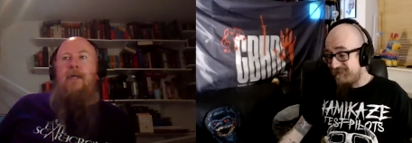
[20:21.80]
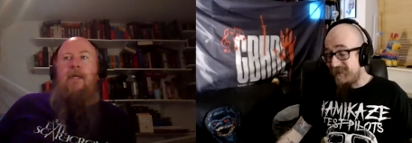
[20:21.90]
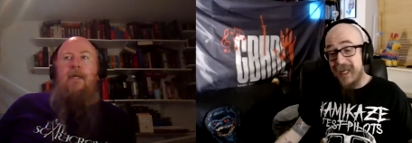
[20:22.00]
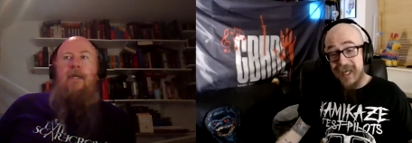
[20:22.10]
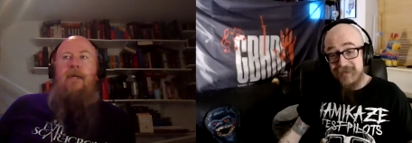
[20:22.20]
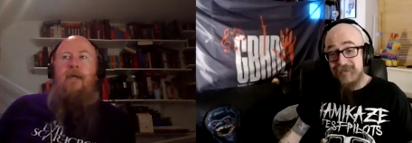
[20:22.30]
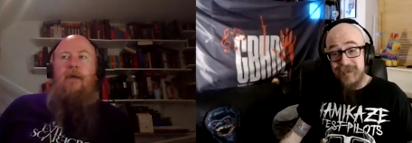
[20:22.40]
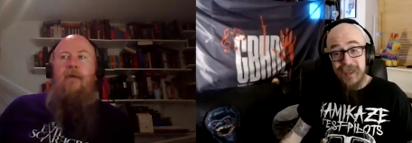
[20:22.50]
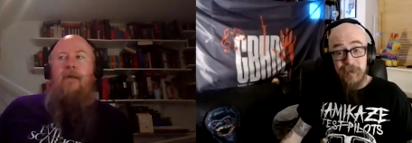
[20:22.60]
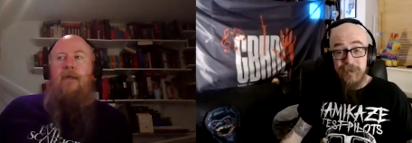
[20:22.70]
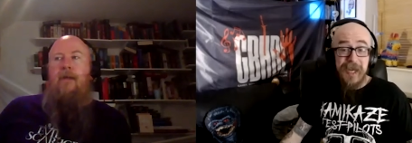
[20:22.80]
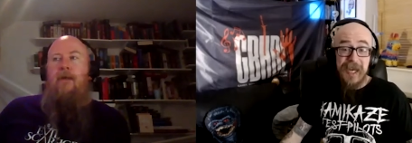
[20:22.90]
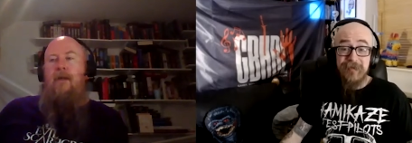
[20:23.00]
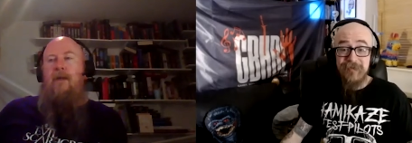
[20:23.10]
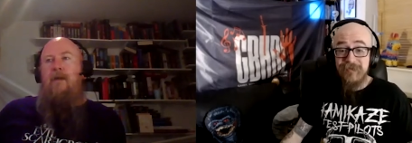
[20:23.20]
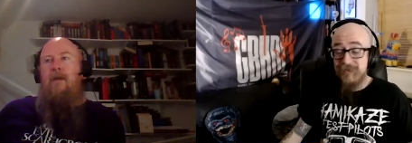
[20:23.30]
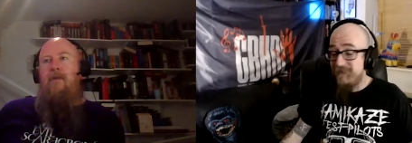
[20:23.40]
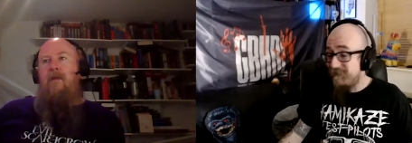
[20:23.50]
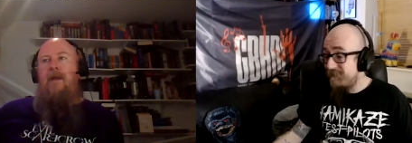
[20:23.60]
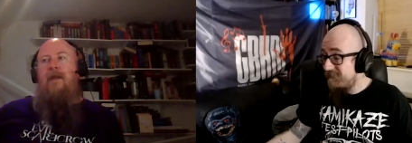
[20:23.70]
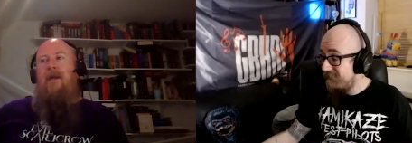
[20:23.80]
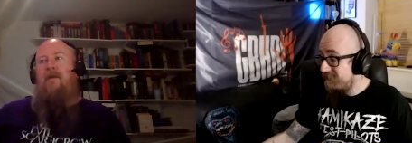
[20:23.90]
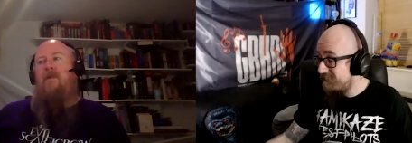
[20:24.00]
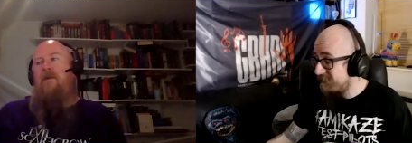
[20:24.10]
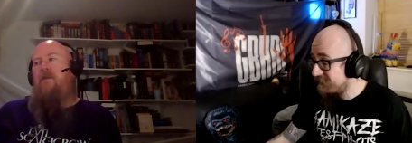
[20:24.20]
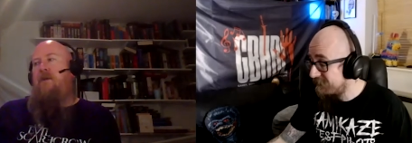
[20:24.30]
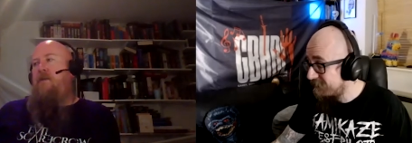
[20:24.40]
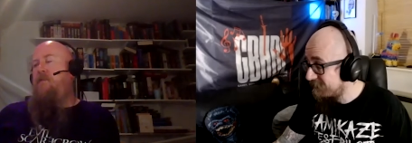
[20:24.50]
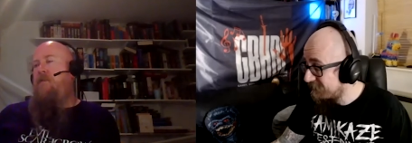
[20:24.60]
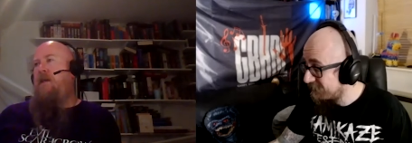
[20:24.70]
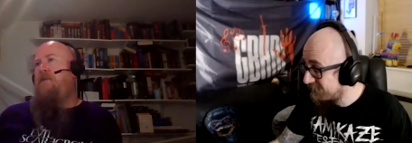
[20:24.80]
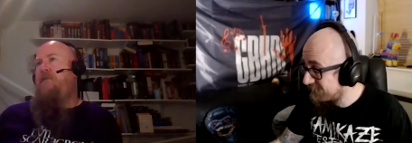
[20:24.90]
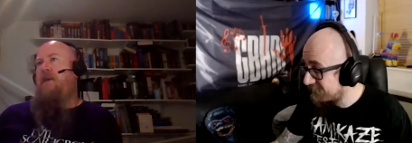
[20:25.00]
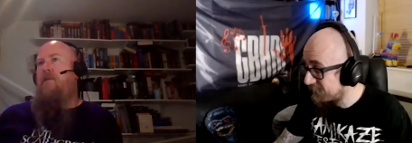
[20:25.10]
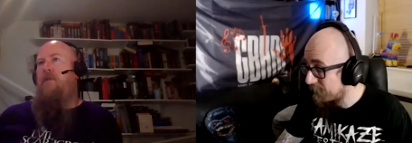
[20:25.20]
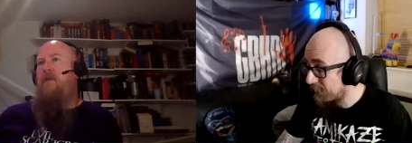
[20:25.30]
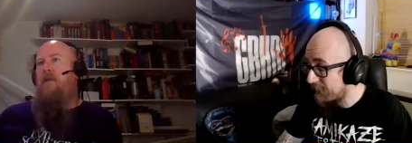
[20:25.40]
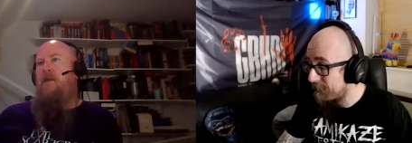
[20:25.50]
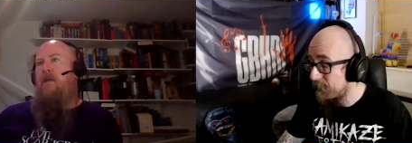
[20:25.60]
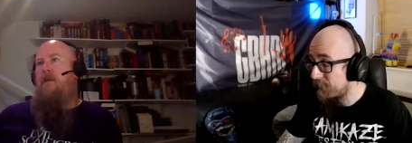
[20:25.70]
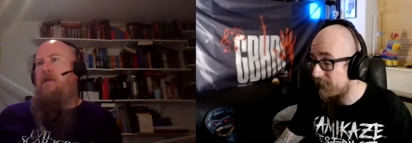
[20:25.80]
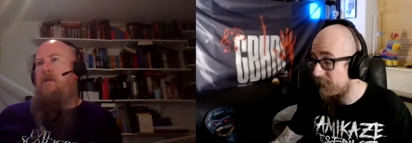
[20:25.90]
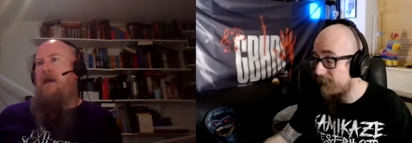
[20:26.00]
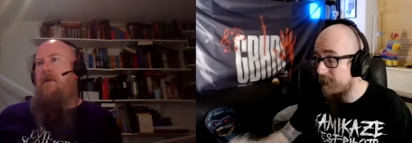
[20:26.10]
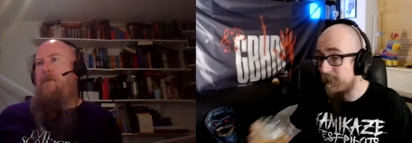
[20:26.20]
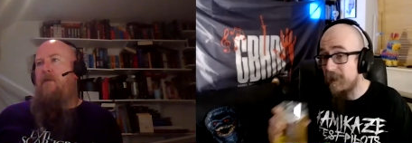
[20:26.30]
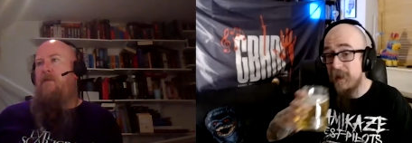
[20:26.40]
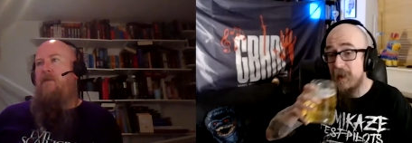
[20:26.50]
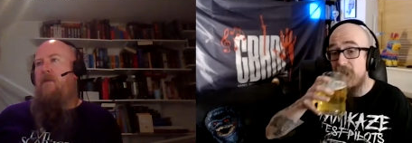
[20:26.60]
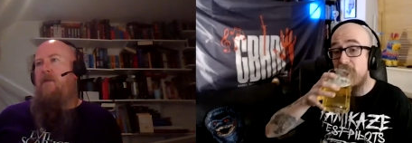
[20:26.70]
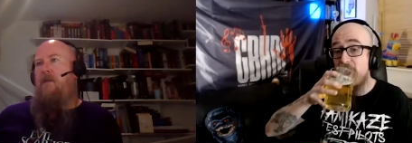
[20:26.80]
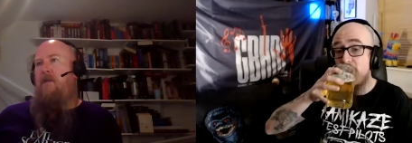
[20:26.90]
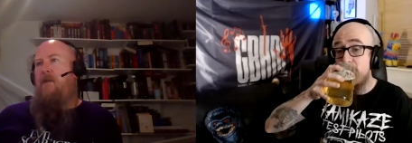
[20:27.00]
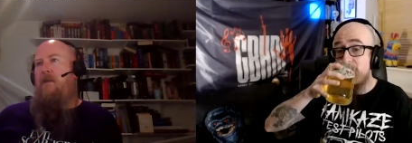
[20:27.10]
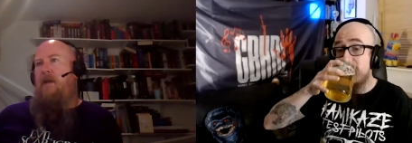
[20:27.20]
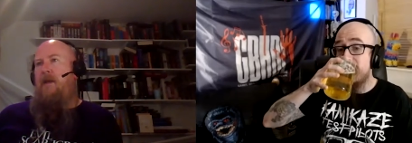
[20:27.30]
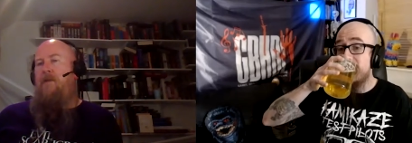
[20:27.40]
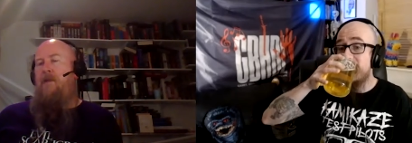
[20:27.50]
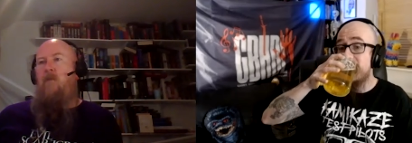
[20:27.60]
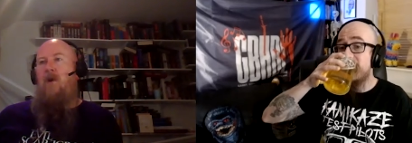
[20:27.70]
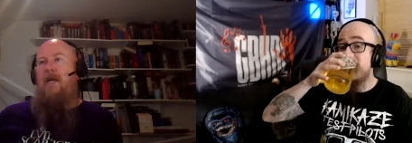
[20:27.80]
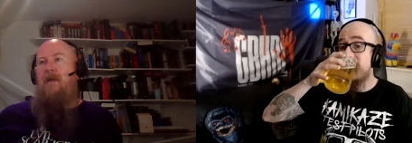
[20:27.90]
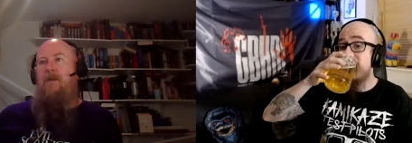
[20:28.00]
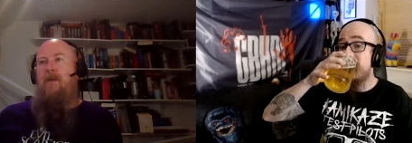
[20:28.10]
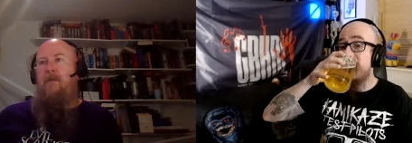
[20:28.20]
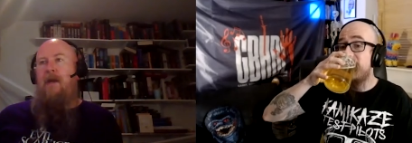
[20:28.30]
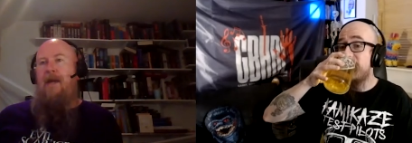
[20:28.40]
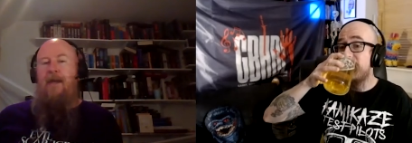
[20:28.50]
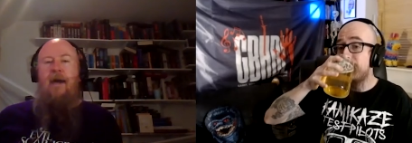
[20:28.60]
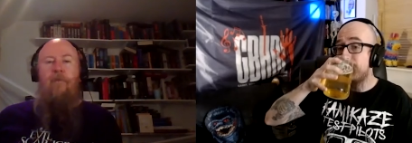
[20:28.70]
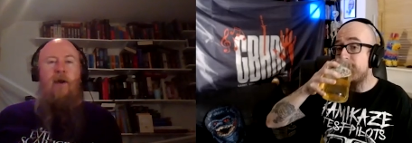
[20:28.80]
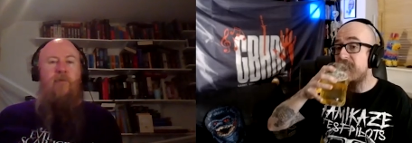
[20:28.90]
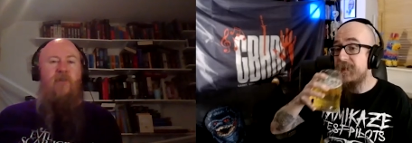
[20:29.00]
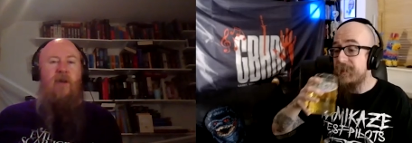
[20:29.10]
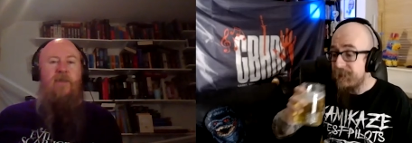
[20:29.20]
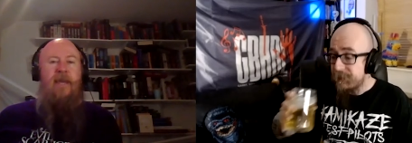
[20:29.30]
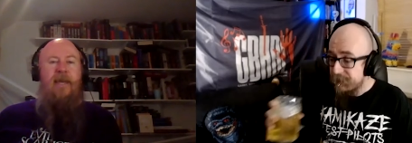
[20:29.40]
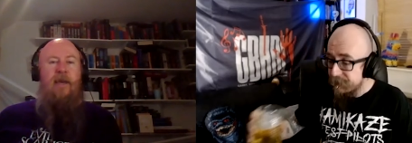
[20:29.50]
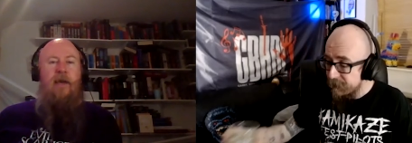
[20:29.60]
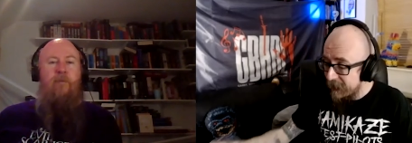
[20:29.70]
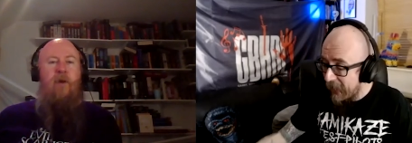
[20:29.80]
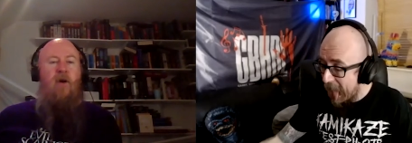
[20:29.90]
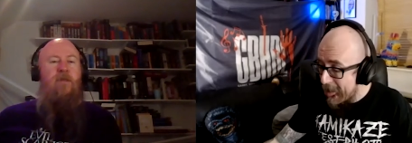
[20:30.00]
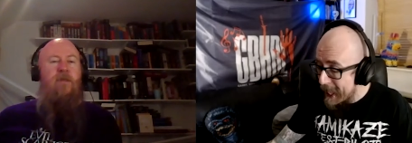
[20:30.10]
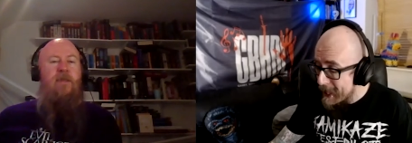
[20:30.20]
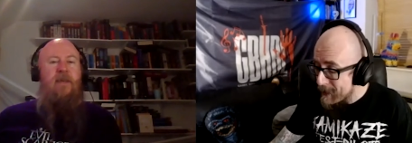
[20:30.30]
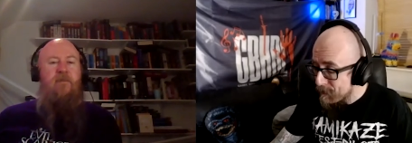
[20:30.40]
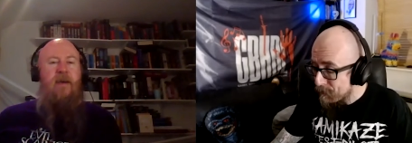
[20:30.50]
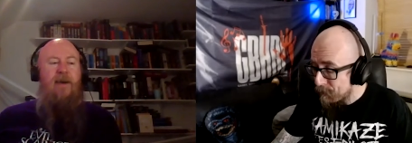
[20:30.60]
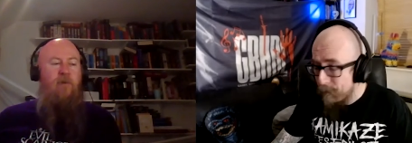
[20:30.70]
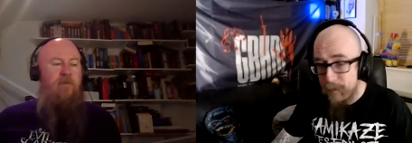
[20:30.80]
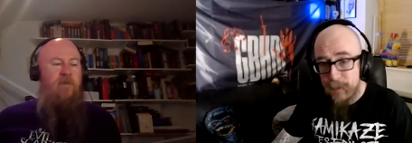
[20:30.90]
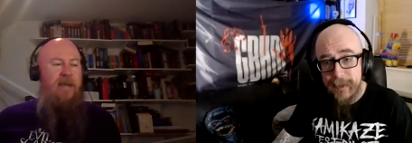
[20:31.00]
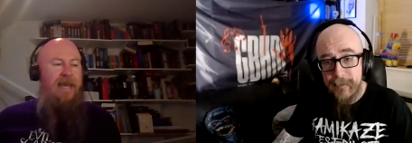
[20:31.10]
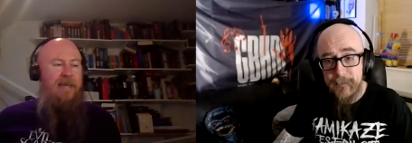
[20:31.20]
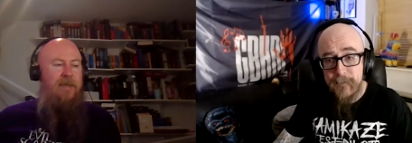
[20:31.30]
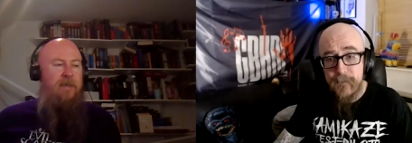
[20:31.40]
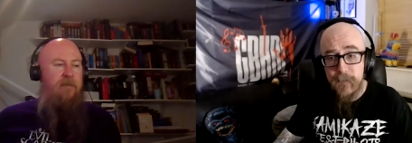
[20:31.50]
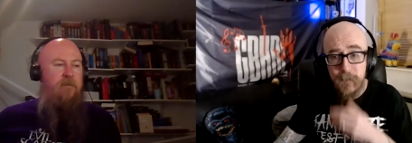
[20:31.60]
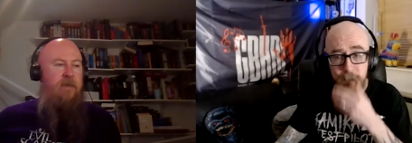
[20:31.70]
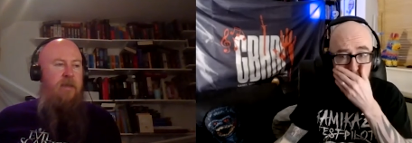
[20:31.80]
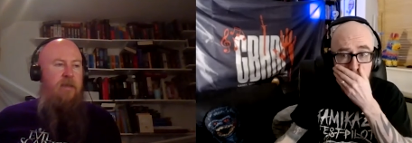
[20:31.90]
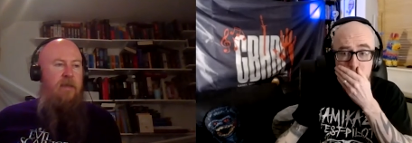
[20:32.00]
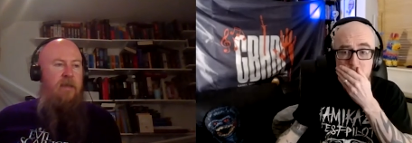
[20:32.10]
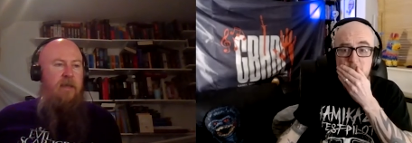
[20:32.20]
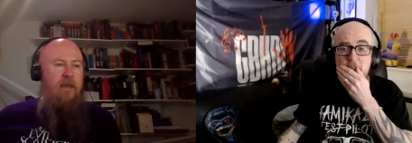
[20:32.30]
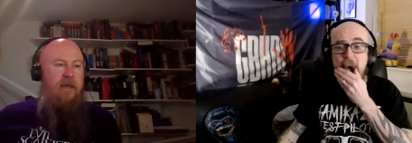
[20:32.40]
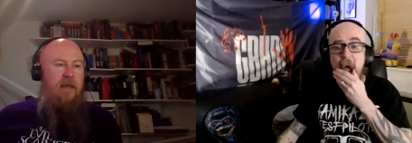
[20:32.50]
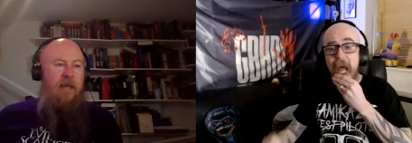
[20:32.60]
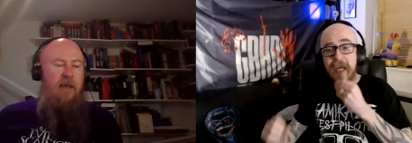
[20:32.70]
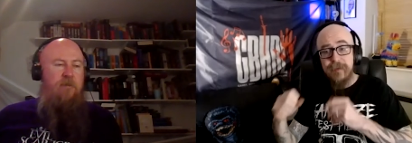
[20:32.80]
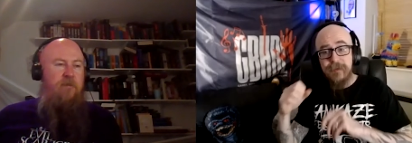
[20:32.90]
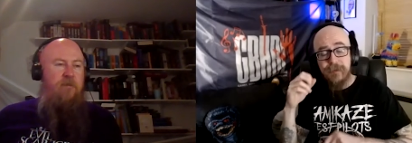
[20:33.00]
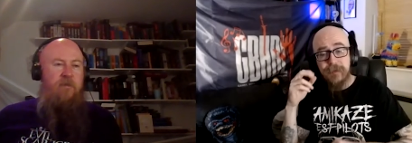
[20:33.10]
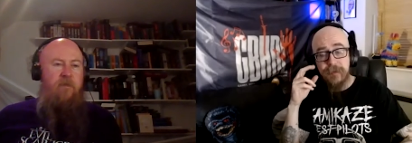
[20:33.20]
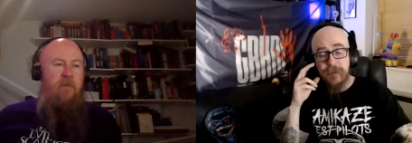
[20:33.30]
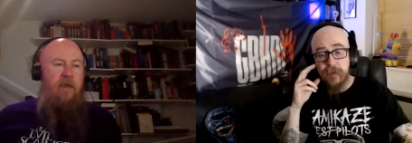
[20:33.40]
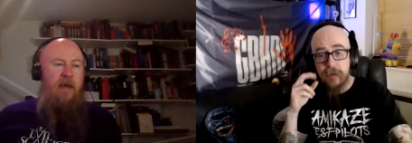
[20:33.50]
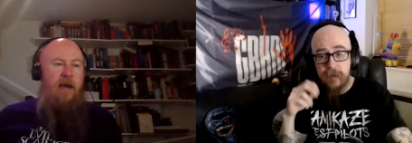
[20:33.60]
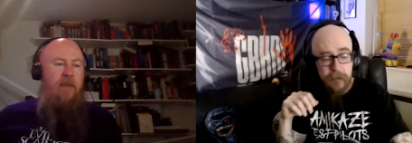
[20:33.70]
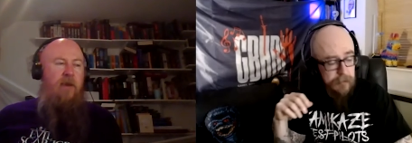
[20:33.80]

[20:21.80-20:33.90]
Speaker 1: Yeah. You know. It,
Speaker 2: yeah. So like yeah, like you said, sad thing. It's happened. In some ways, and now I'm, I'm trying to take a positive out of a negative. If I don't